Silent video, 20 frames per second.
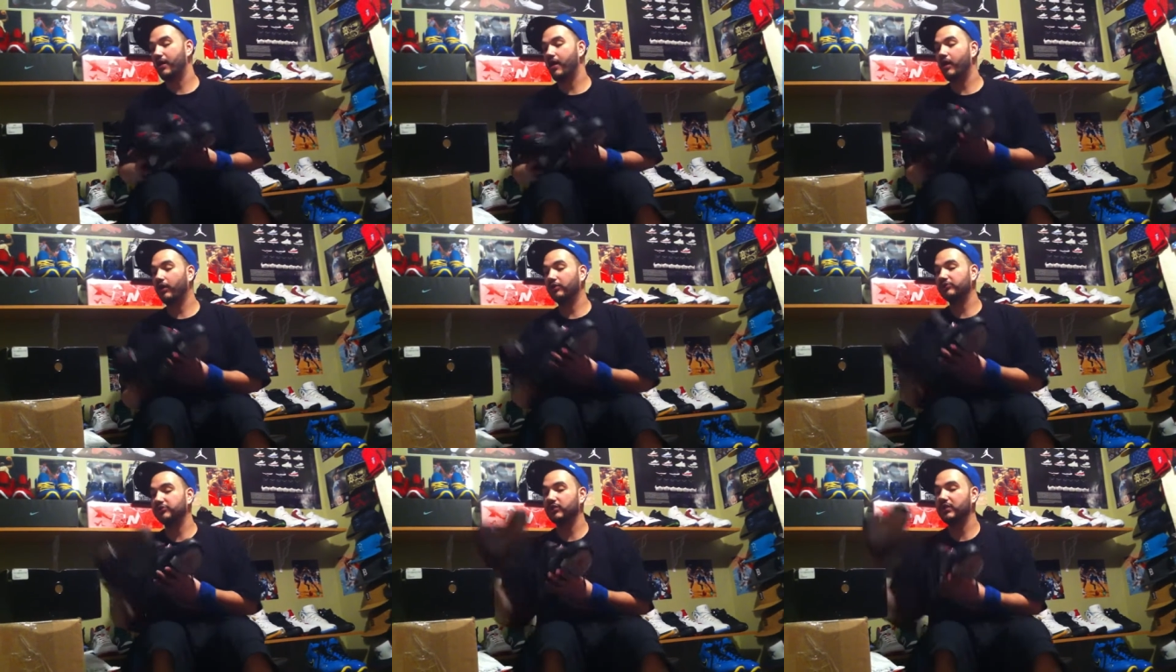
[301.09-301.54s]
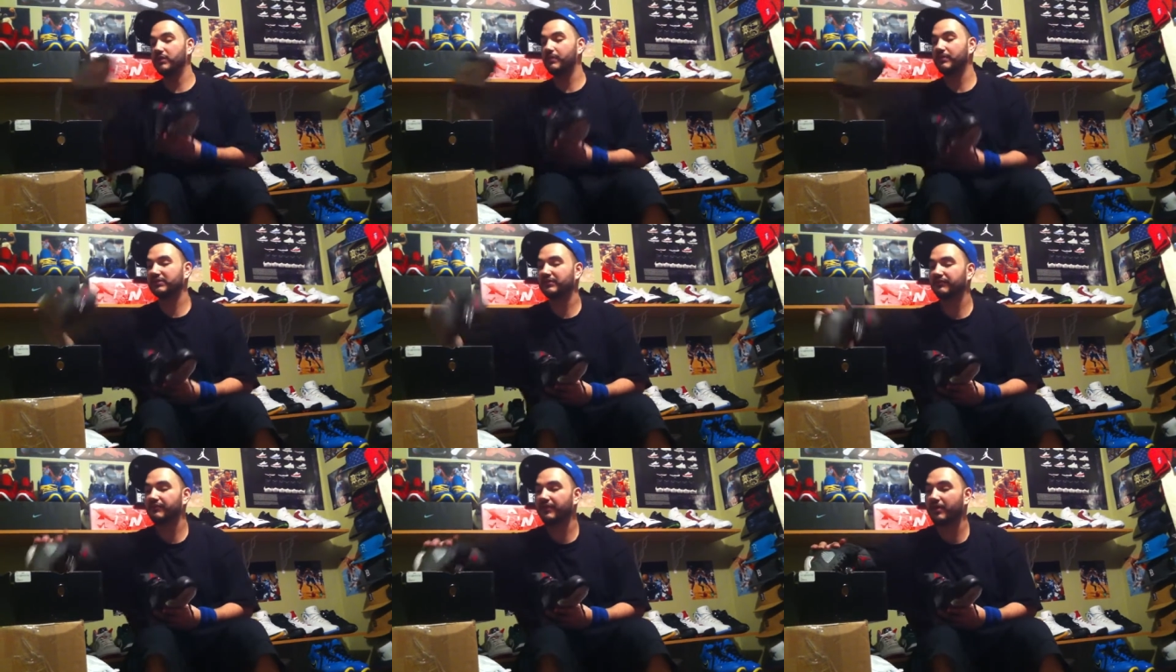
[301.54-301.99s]
I, also, he
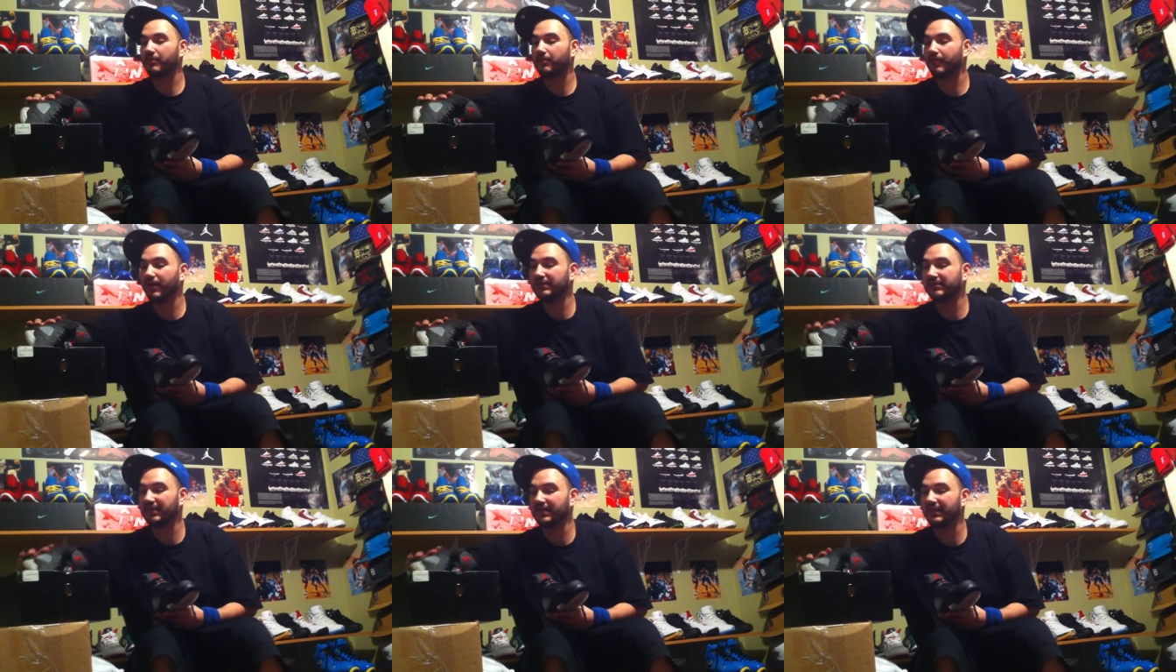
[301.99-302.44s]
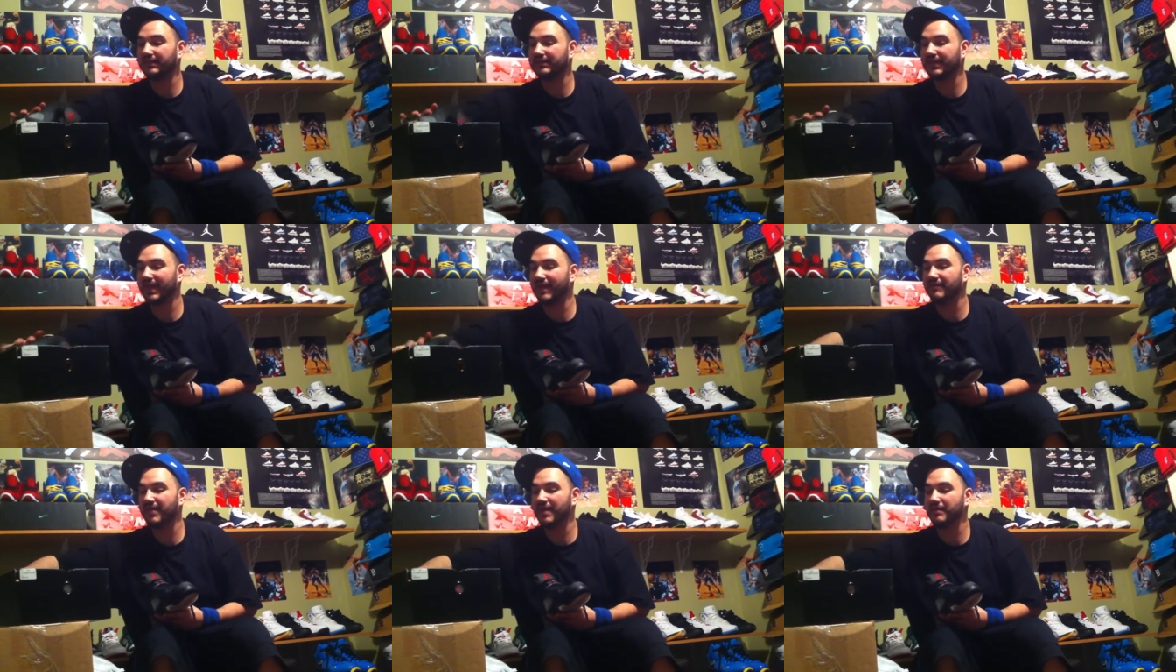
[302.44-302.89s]
wants a fair price on these.
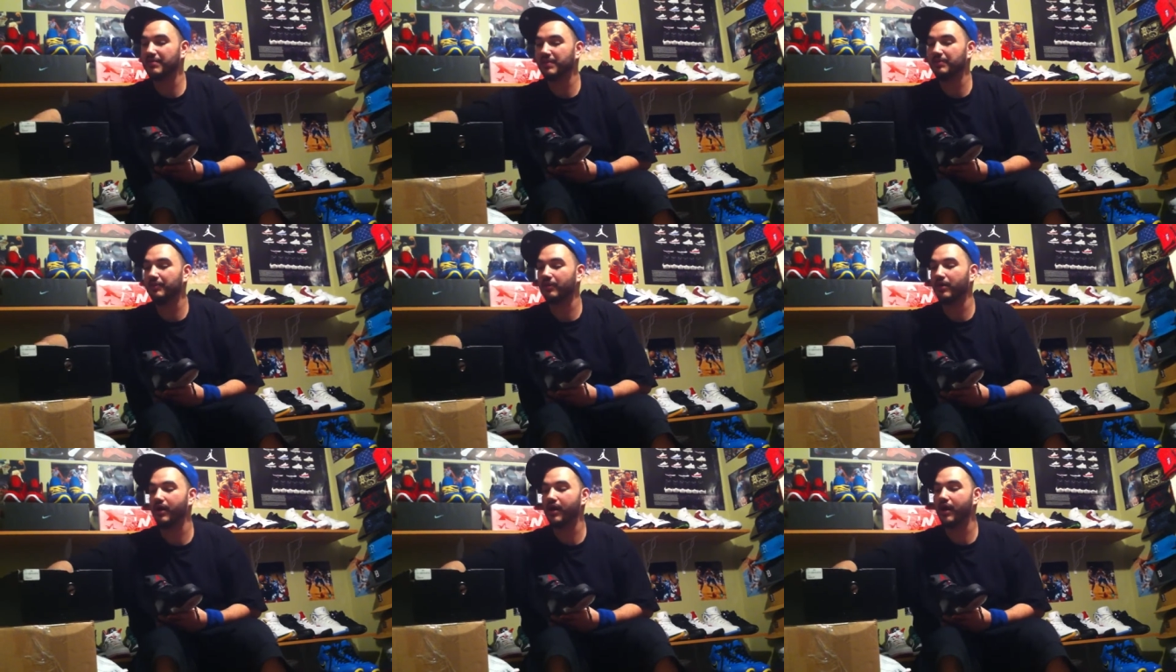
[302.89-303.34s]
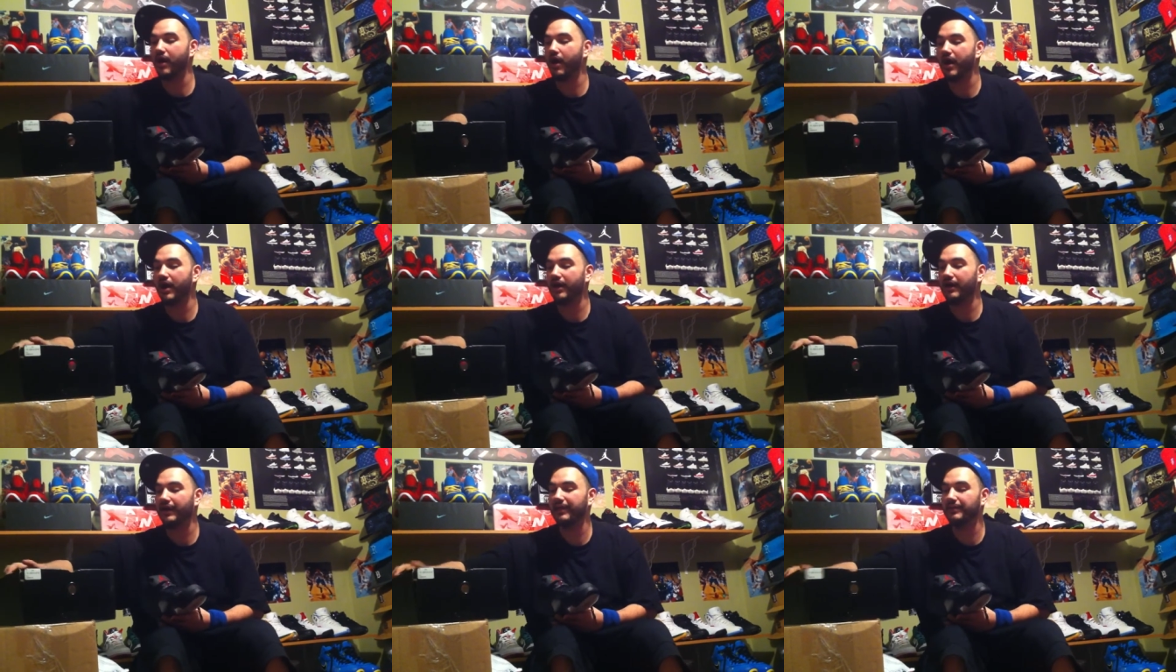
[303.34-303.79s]
I have had people uh,
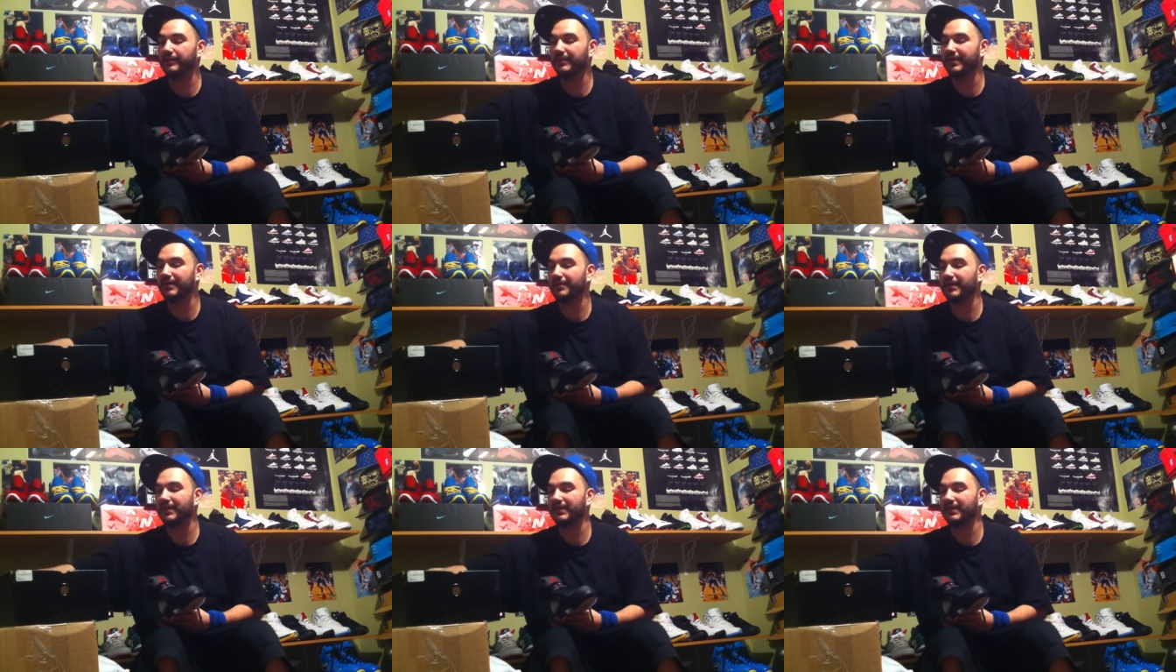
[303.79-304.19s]
uh, hit me up